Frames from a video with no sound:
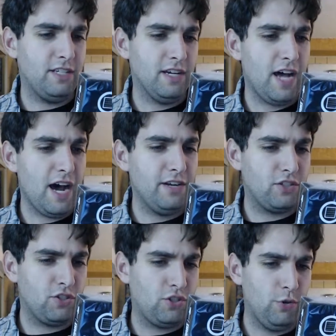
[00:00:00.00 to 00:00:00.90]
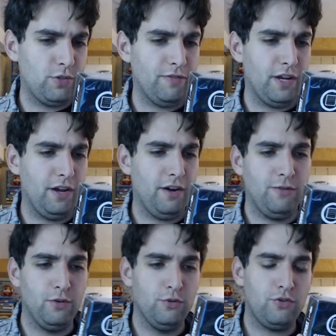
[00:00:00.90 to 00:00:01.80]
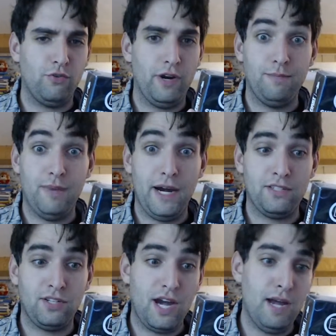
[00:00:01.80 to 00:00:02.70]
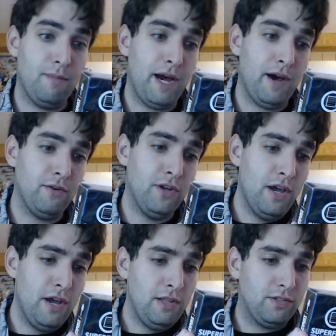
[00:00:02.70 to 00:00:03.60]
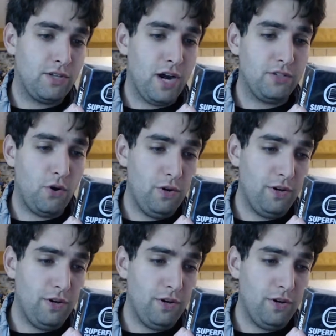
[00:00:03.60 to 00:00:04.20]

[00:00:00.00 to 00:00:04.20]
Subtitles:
designed exclusively for Loot Crate by Skybound. These cards are only